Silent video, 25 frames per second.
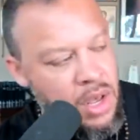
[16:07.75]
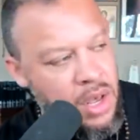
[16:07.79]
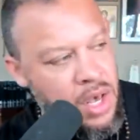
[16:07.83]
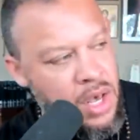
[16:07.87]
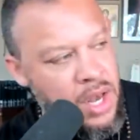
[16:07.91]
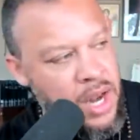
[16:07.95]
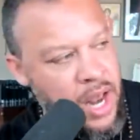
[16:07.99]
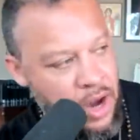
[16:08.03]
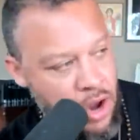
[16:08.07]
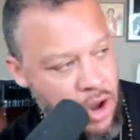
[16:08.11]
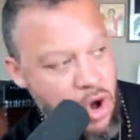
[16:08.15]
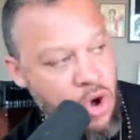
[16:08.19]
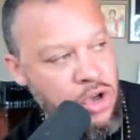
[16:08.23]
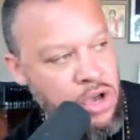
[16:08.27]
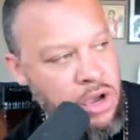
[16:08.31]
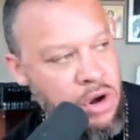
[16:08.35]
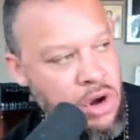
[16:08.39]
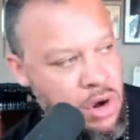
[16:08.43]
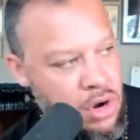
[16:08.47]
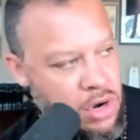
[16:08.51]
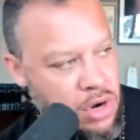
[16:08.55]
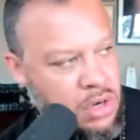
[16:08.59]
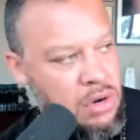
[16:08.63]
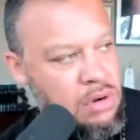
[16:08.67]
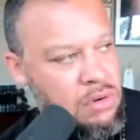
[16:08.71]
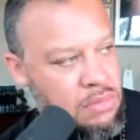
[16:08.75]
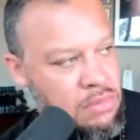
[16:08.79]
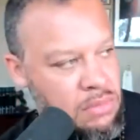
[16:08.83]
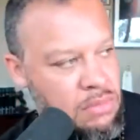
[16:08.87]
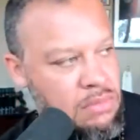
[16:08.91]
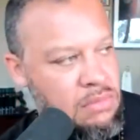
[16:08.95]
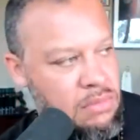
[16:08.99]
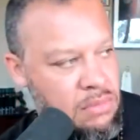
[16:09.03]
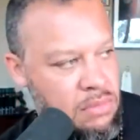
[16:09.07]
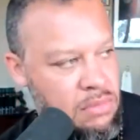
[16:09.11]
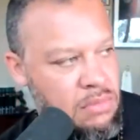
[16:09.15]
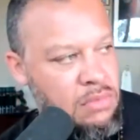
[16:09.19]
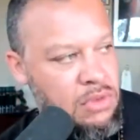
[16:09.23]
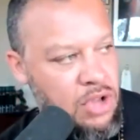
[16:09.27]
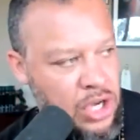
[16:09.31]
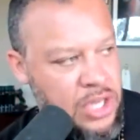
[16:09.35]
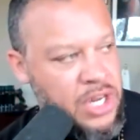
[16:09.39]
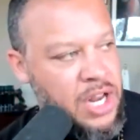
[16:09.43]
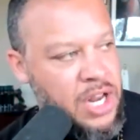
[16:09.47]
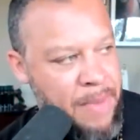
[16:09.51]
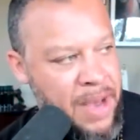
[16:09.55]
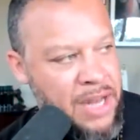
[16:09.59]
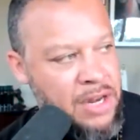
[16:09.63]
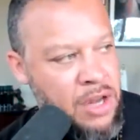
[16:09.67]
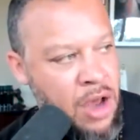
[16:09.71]
and i know you're
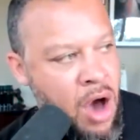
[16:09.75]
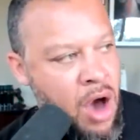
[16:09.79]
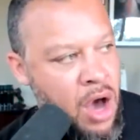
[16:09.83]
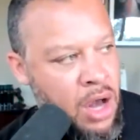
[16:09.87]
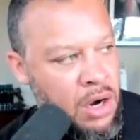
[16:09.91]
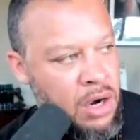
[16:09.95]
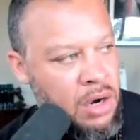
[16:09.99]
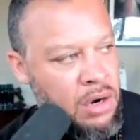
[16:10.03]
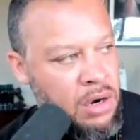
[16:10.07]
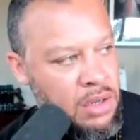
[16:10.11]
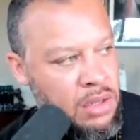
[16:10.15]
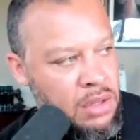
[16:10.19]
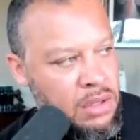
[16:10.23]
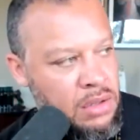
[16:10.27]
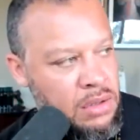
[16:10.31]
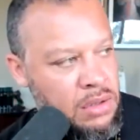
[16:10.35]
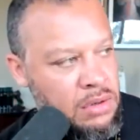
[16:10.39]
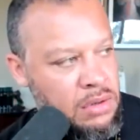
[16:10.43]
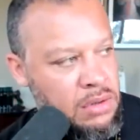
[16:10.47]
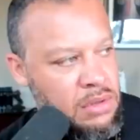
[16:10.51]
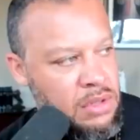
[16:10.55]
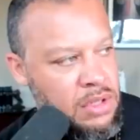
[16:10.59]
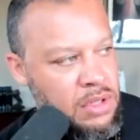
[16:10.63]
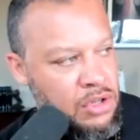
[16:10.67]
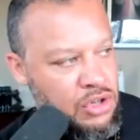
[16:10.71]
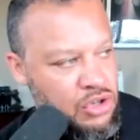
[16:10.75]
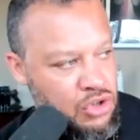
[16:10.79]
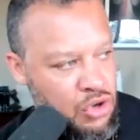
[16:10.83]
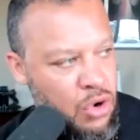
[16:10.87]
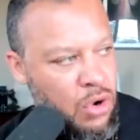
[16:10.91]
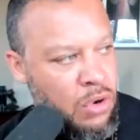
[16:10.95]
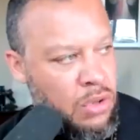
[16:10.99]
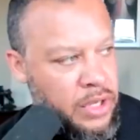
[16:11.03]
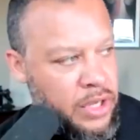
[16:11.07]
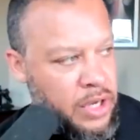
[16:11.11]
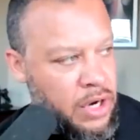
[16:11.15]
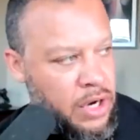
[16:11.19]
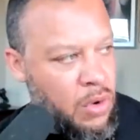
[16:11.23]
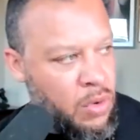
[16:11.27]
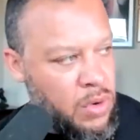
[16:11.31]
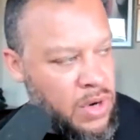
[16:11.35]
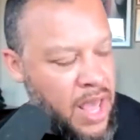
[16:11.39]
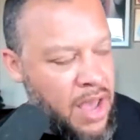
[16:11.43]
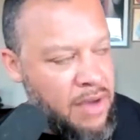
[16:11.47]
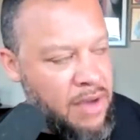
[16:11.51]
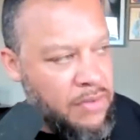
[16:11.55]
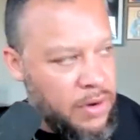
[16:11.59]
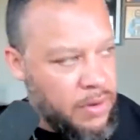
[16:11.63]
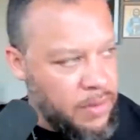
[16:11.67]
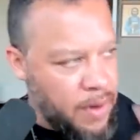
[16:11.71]
looking at my daughter and drooling or
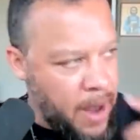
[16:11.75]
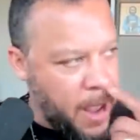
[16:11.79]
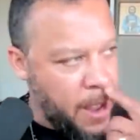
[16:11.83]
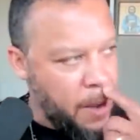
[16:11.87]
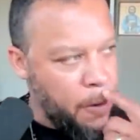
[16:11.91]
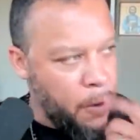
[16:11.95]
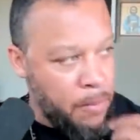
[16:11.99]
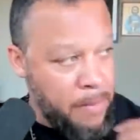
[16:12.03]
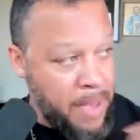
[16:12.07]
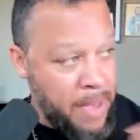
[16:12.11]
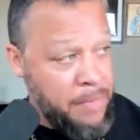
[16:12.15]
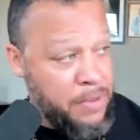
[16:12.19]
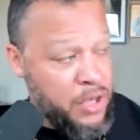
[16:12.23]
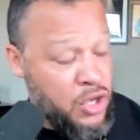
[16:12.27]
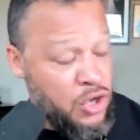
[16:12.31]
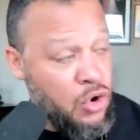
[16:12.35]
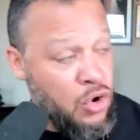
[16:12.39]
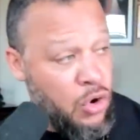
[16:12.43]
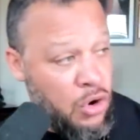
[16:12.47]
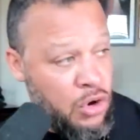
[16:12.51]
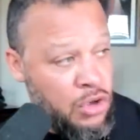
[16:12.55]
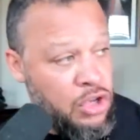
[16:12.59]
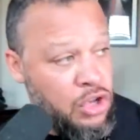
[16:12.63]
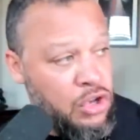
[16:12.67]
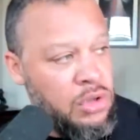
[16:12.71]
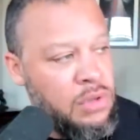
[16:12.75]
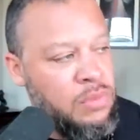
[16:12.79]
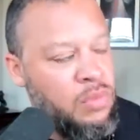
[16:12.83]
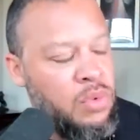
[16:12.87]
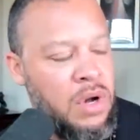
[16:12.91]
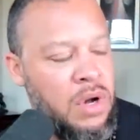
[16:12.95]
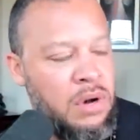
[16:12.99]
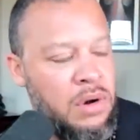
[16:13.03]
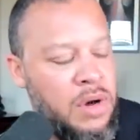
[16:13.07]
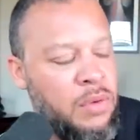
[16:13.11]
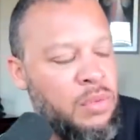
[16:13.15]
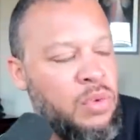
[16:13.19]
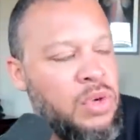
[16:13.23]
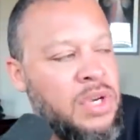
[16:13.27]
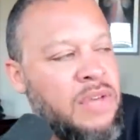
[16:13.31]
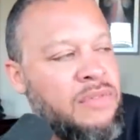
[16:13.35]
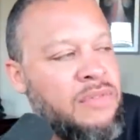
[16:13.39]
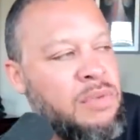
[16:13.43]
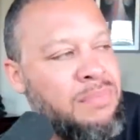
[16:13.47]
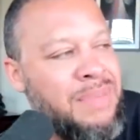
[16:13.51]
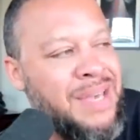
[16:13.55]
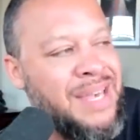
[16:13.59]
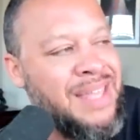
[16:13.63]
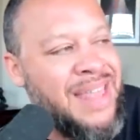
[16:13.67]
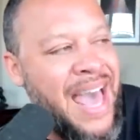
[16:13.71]
whatever right or maybe you're you, well it wouldn't
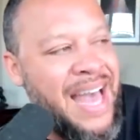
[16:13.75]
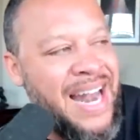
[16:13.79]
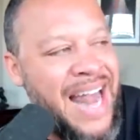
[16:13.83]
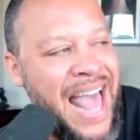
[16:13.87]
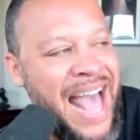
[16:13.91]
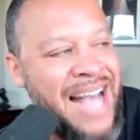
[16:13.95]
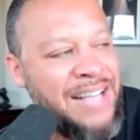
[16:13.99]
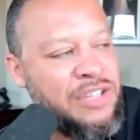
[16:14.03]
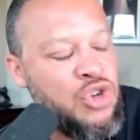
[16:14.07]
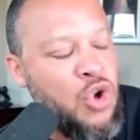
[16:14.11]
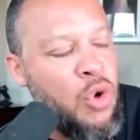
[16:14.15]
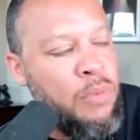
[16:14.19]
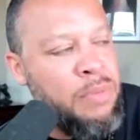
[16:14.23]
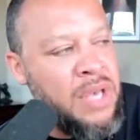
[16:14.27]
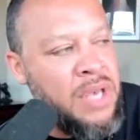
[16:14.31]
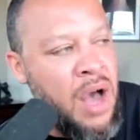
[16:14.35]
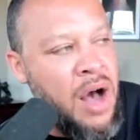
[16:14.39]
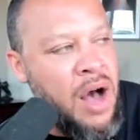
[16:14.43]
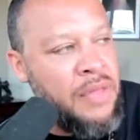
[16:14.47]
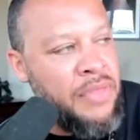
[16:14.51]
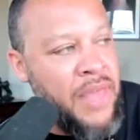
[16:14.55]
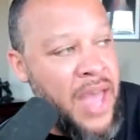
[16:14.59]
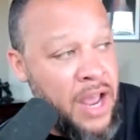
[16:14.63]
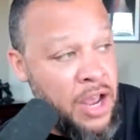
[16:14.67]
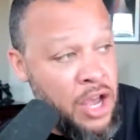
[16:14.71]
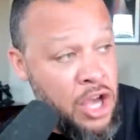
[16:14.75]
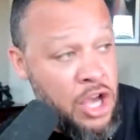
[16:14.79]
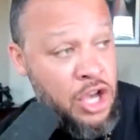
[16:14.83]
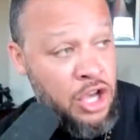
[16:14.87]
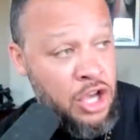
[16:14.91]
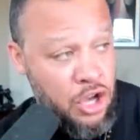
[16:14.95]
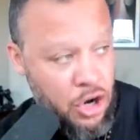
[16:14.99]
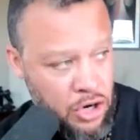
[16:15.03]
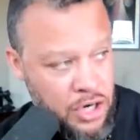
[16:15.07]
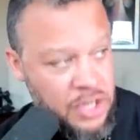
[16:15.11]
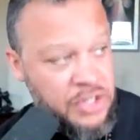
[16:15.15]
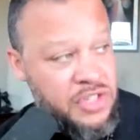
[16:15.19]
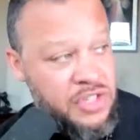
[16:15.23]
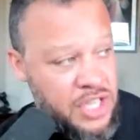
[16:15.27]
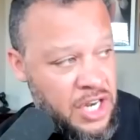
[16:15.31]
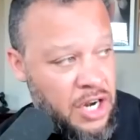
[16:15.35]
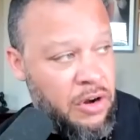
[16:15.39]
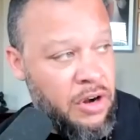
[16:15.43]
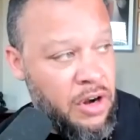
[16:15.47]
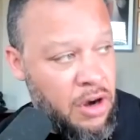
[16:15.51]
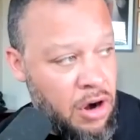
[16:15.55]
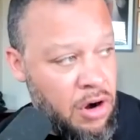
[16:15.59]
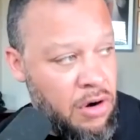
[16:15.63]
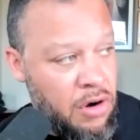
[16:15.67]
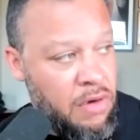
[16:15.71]
even be that it has to go beyond that you're
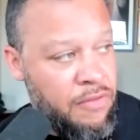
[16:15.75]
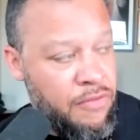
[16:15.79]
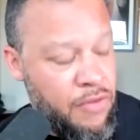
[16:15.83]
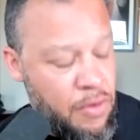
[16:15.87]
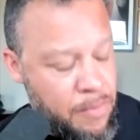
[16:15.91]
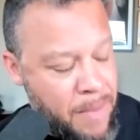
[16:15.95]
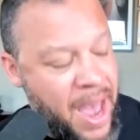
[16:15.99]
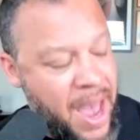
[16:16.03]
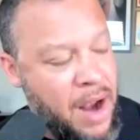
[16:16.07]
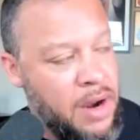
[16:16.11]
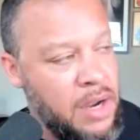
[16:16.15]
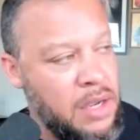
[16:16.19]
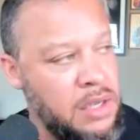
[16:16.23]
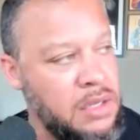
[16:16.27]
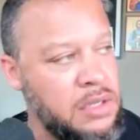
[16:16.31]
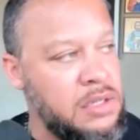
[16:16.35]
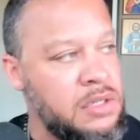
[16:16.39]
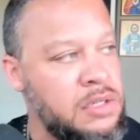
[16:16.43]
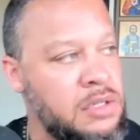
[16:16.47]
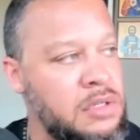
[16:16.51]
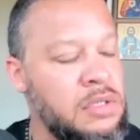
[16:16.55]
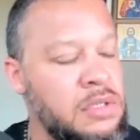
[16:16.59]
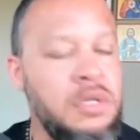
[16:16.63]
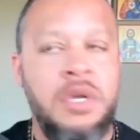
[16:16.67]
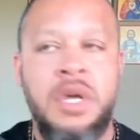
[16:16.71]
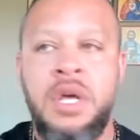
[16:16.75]
considering her for marriage